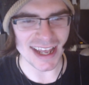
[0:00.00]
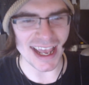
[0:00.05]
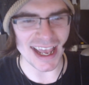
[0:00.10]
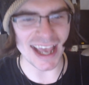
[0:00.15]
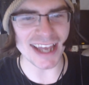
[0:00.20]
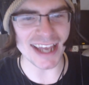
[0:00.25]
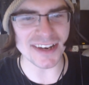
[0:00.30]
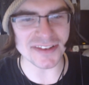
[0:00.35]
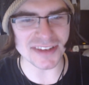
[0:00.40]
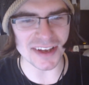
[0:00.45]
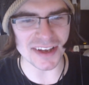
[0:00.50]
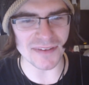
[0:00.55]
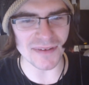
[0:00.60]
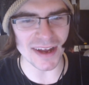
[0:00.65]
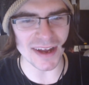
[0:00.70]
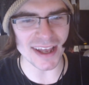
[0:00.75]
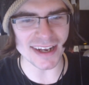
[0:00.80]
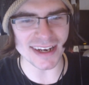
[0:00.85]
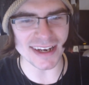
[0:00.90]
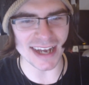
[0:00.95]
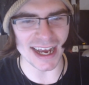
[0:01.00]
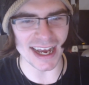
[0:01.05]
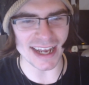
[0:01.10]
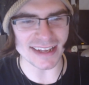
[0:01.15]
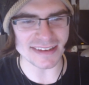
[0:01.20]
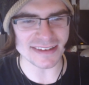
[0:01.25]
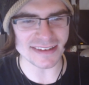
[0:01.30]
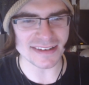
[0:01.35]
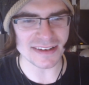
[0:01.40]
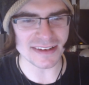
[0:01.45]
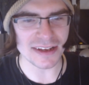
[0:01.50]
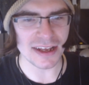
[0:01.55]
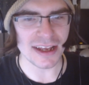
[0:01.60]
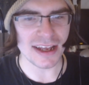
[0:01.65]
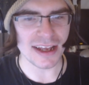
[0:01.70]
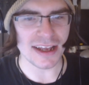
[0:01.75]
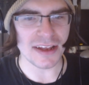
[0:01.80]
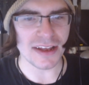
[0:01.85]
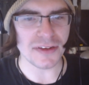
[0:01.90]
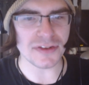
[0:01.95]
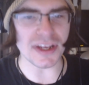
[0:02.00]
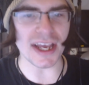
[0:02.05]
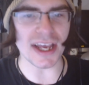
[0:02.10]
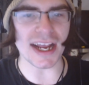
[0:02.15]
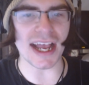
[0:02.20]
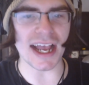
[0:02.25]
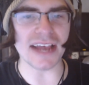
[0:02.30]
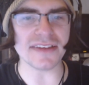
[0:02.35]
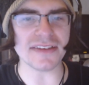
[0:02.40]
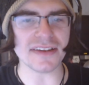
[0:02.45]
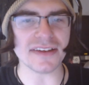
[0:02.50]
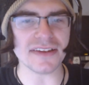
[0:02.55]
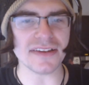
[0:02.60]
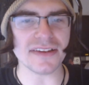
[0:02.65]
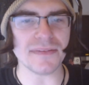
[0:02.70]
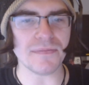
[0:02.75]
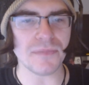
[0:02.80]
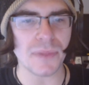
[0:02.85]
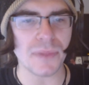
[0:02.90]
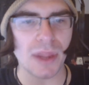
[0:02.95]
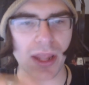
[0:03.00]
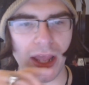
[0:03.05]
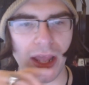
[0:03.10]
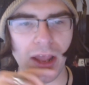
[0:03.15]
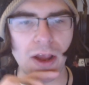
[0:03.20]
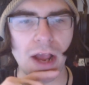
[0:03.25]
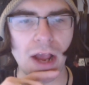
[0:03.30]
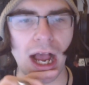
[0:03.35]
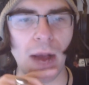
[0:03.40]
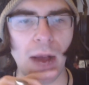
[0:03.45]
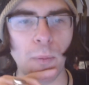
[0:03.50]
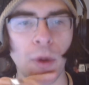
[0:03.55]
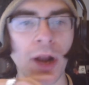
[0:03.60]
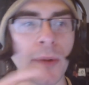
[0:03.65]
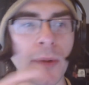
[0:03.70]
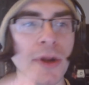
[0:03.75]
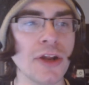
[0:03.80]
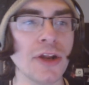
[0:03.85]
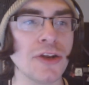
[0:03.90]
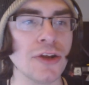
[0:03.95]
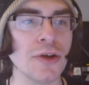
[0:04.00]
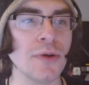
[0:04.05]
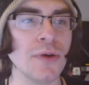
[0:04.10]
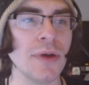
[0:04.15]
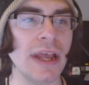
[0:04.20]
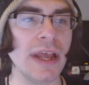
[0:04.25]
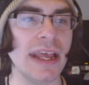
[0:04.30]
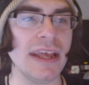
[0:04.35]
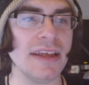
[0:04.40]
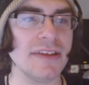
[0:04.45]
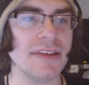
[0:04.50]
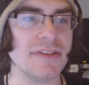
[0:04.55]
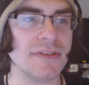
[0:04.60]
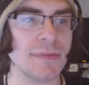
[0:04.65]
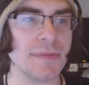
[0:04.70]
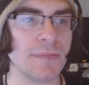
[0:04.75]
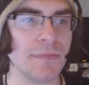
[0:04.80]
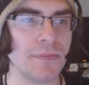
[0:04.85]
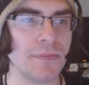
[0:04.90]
Ed, you said red, nice. So yeah, guys, what I'm going to do is